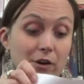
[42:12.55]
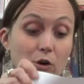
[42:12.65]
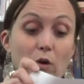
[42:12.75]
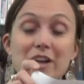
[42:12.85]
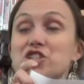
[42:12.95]
a
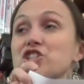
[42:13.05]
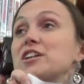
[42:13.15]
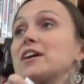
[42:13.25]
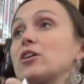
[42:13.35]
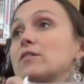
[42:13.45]

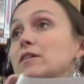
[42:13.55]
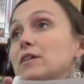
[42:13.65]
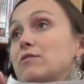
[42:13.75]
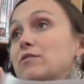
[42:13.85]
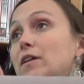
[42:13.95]
questionnaire that
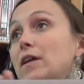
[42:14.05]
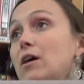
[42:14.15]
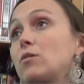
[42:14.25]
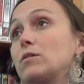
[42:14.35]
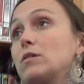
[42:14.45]
they fill
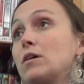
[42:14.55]
out